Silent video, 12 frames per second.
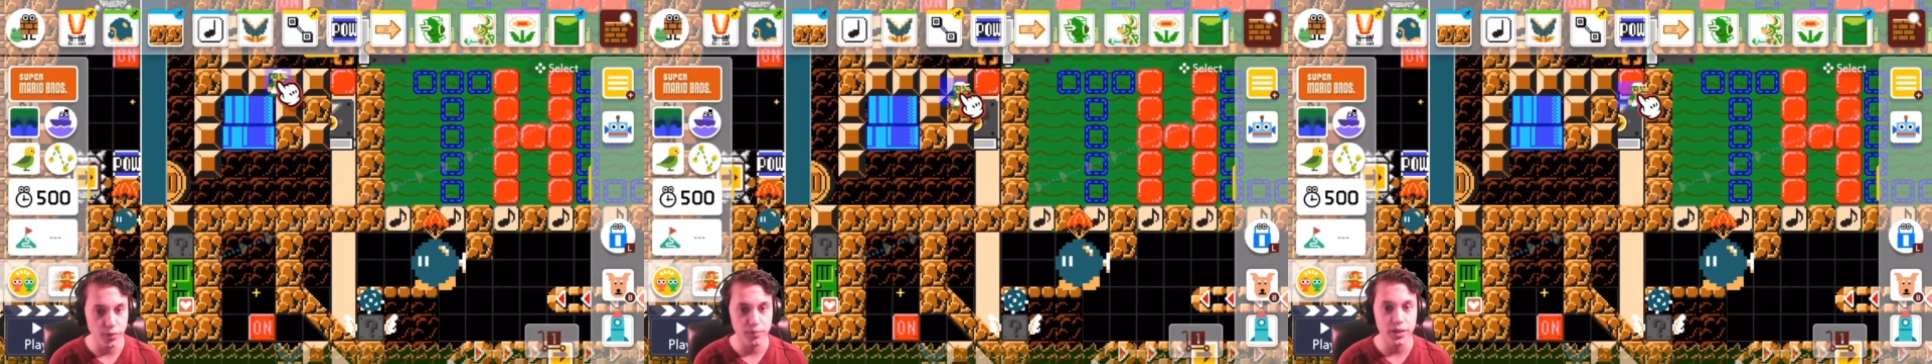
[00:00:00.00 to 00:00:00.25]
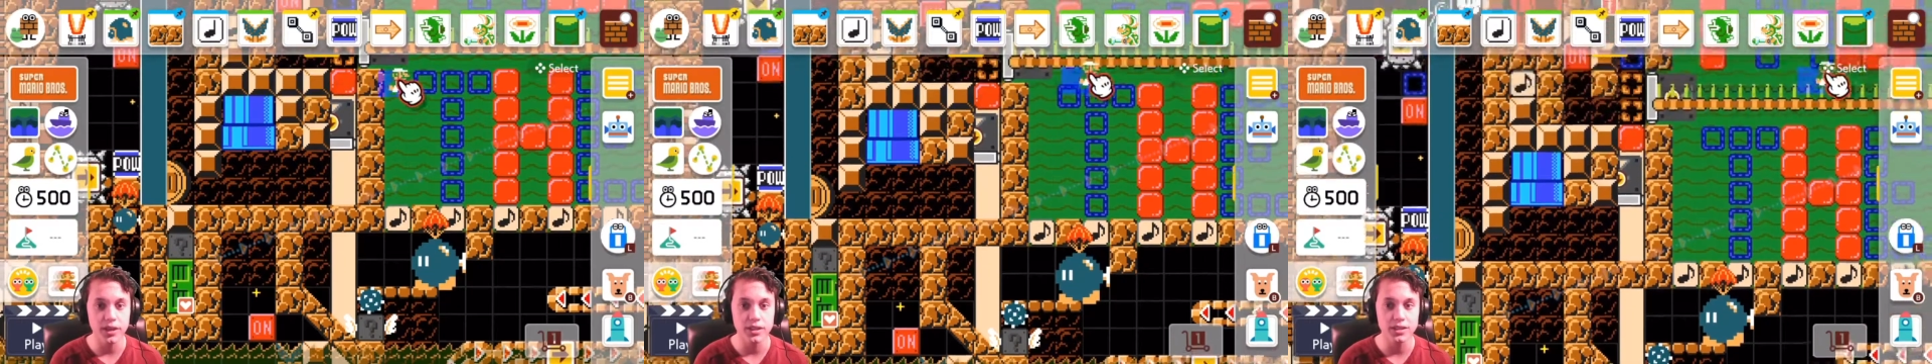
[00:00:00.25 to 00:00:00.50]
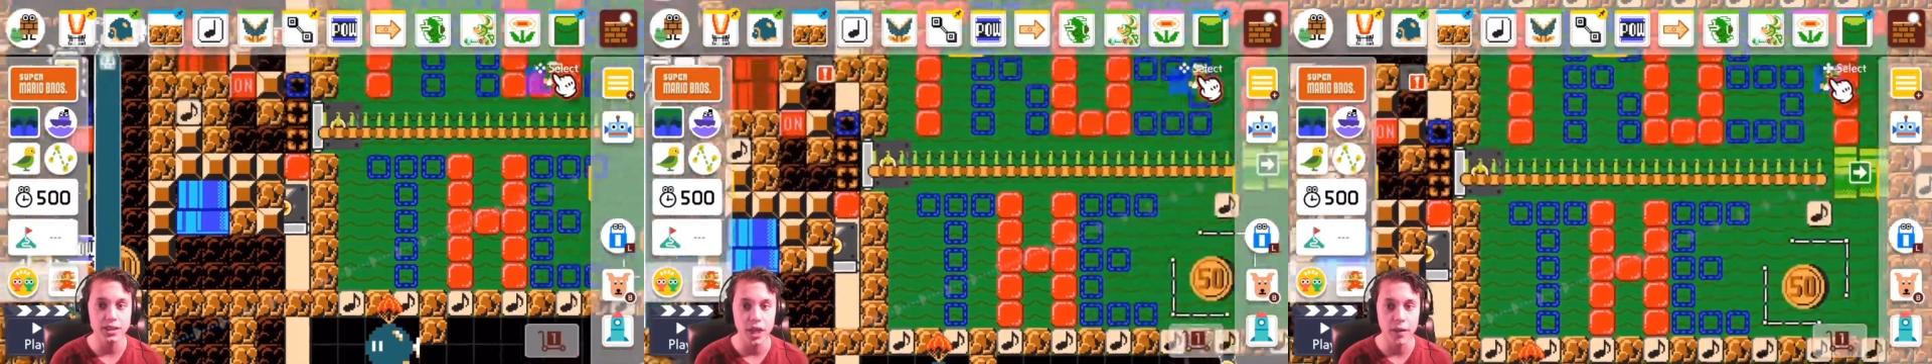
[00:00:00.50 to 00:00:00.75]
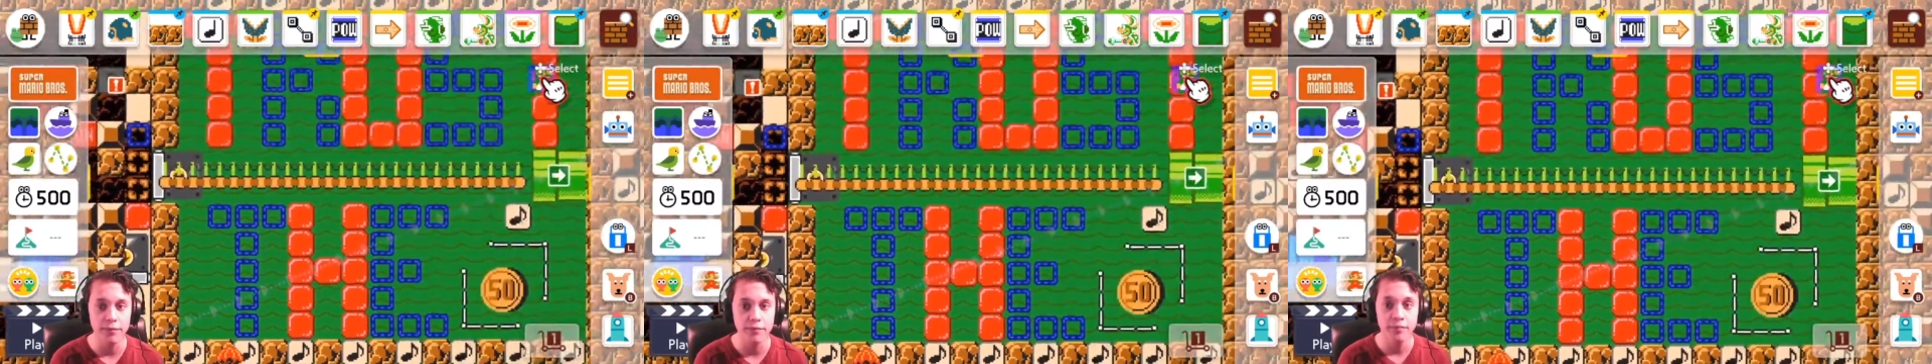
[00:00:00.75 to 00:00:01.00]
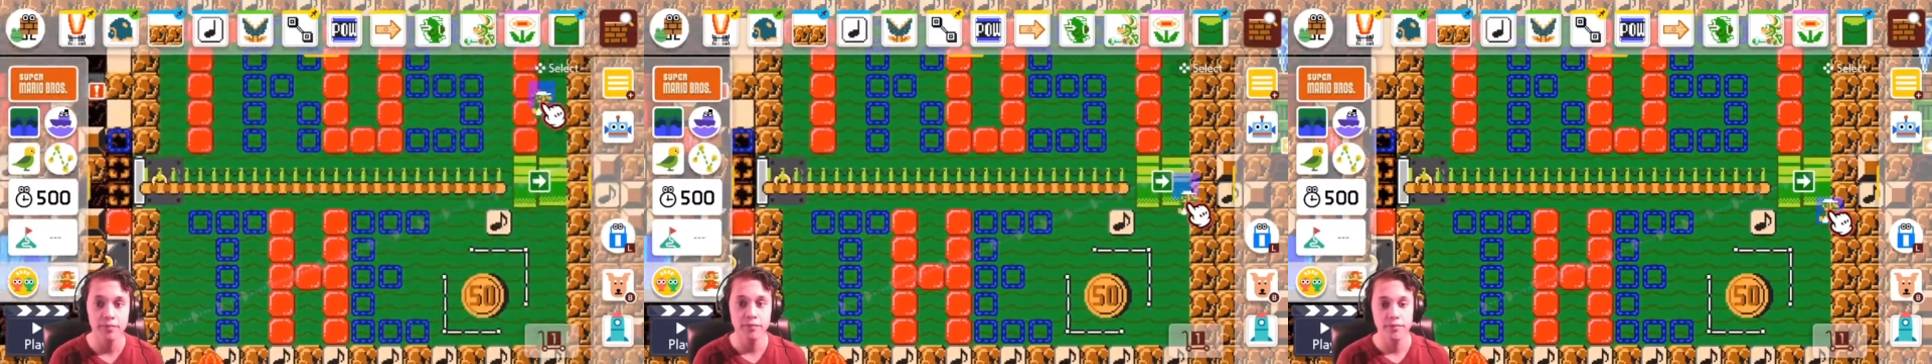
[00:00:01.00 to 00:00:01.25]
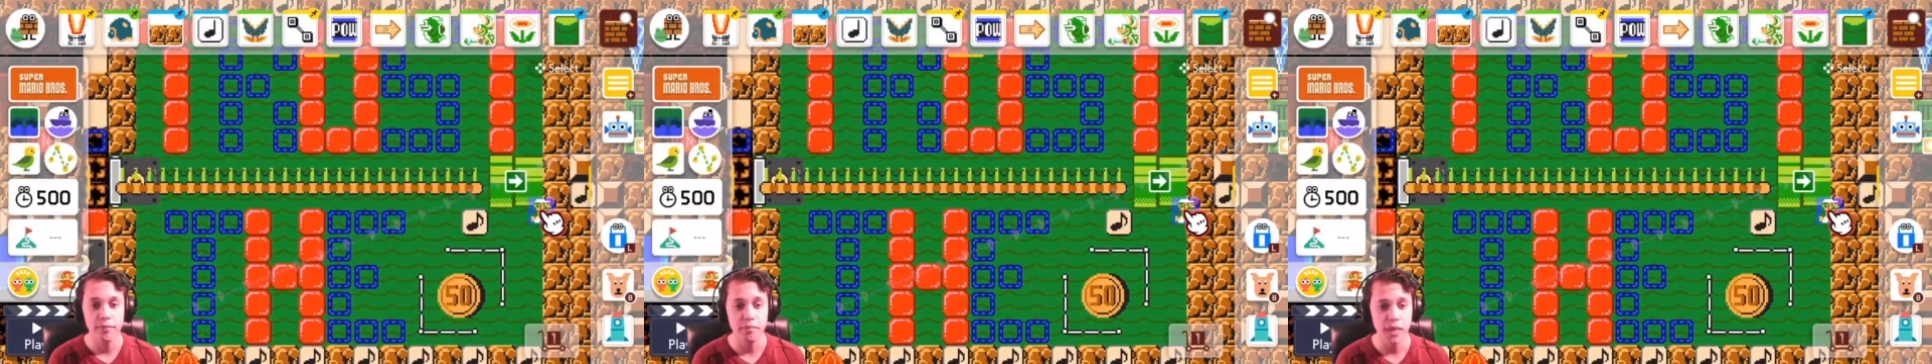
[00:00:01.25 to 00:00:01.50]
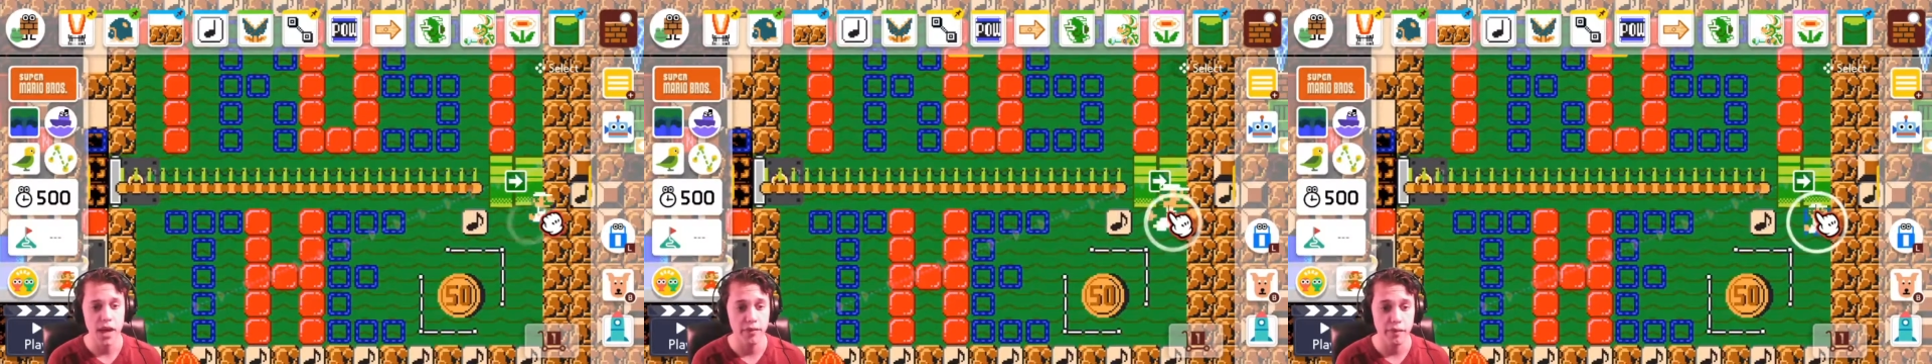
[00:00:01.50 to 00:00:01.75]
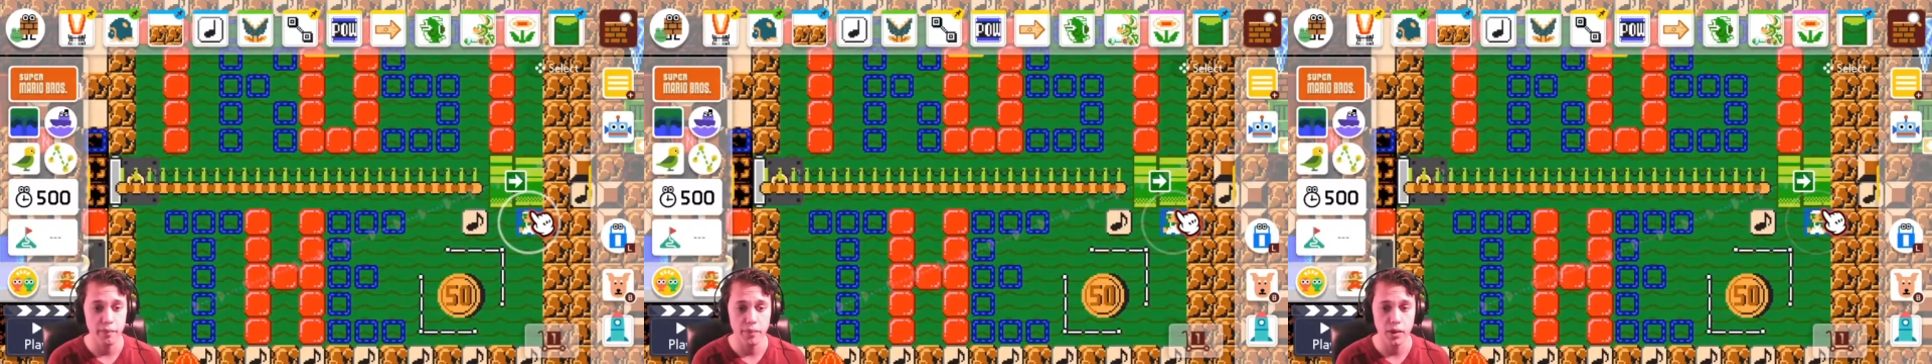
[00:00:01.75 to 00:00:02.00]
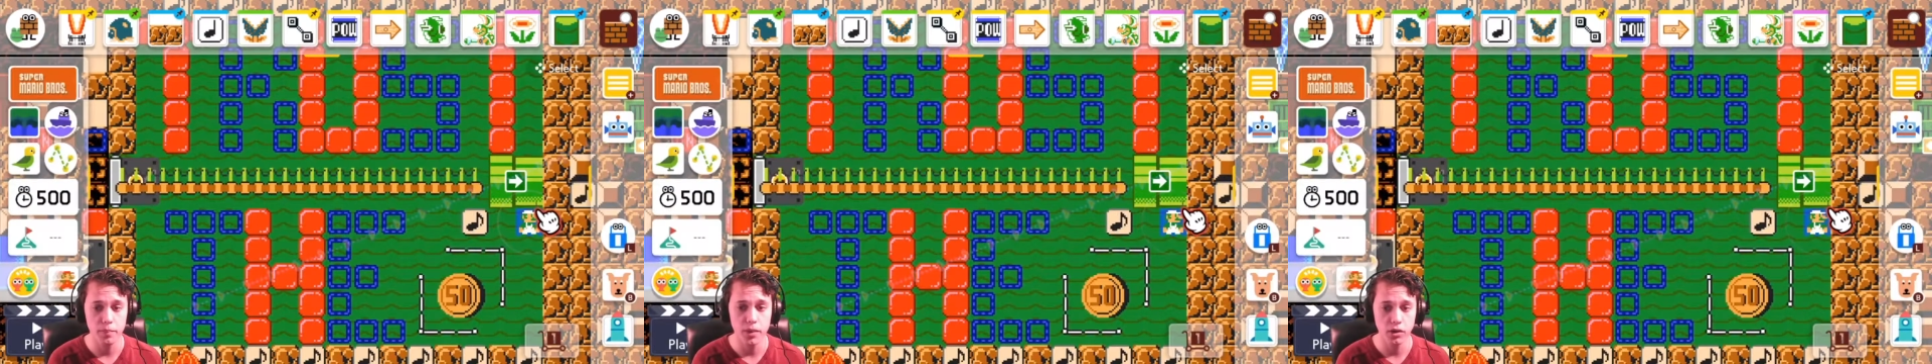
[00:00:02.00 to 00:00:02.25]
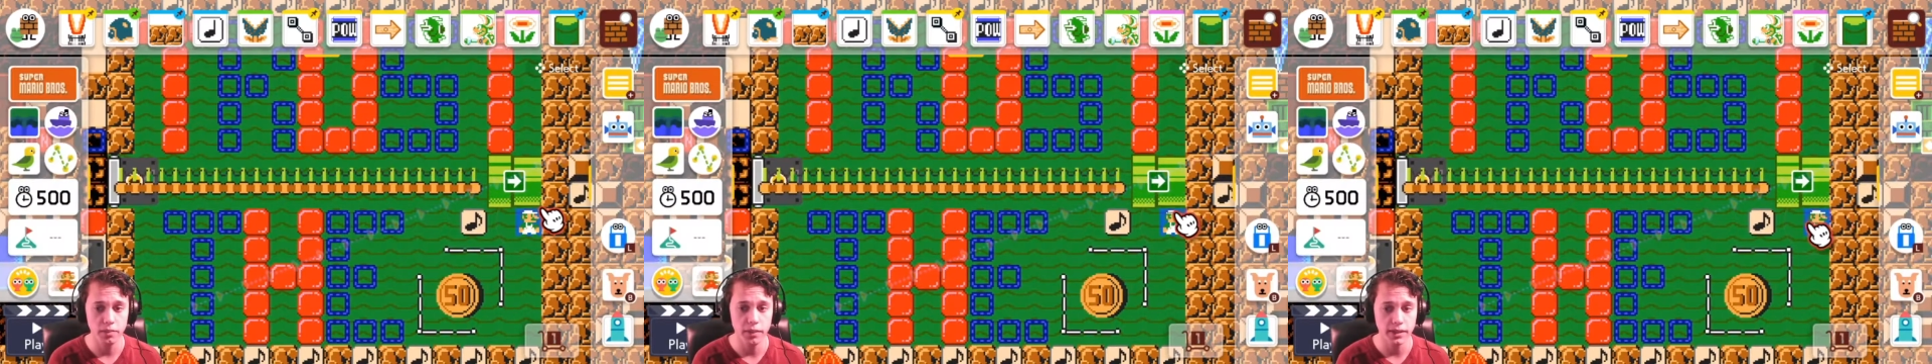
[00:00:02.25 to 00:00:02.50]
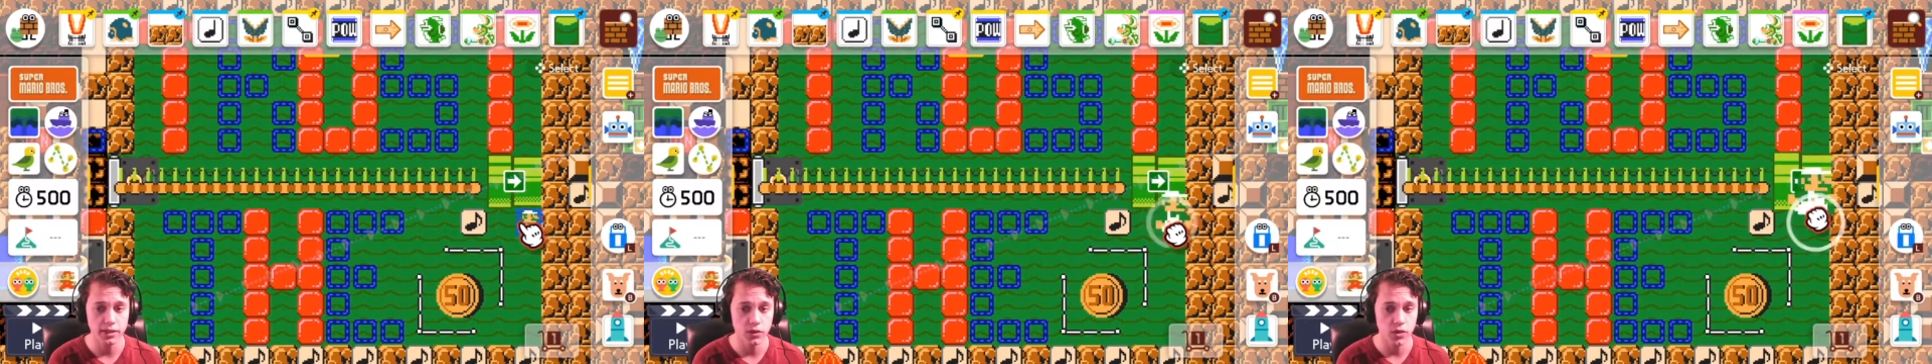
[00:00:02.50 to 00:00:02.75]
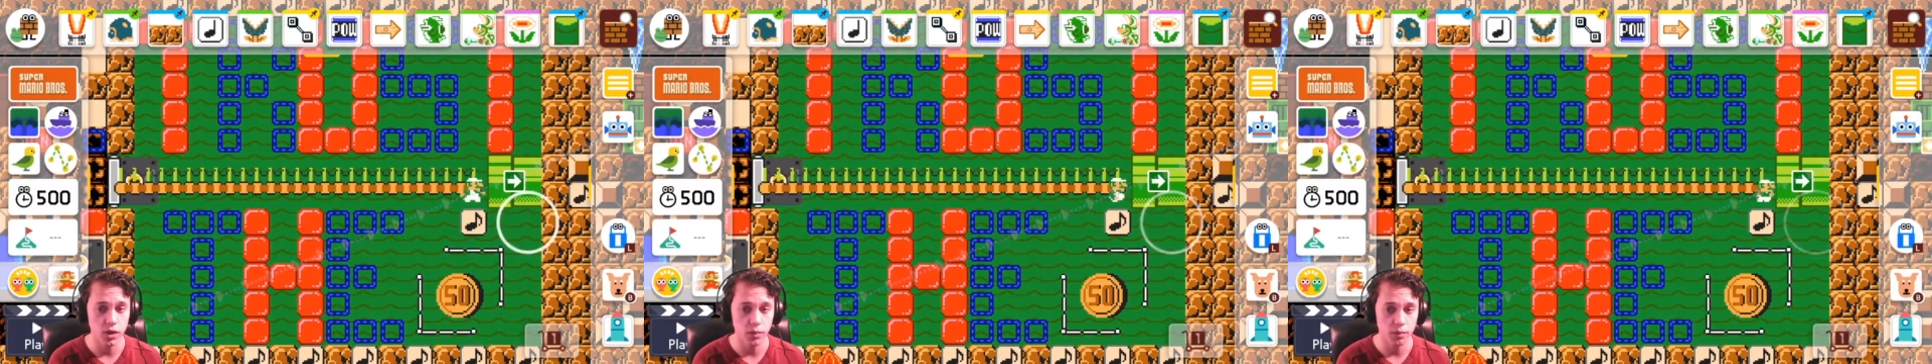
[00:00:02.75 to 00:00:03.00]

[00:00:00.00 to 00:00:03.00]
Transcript: because both paths are wrong.